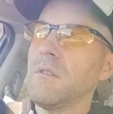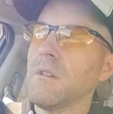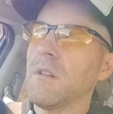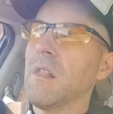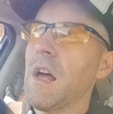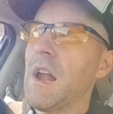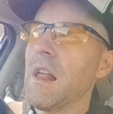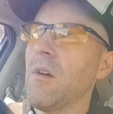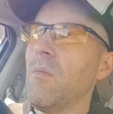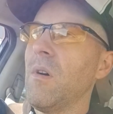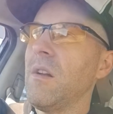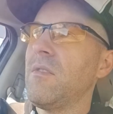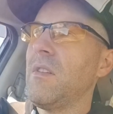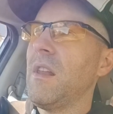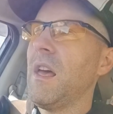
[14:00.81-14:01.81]
Glad I
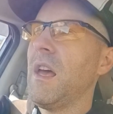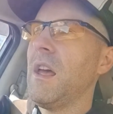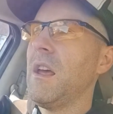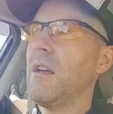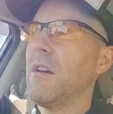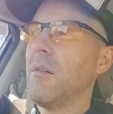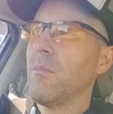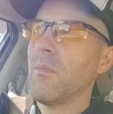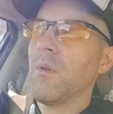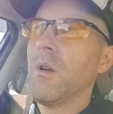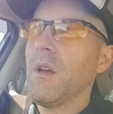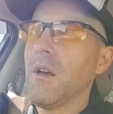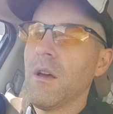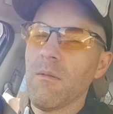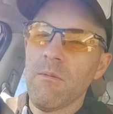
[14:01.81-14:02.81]
went today.
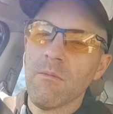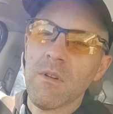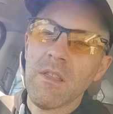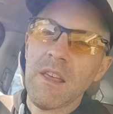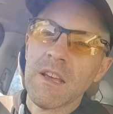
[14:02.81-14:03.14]
Really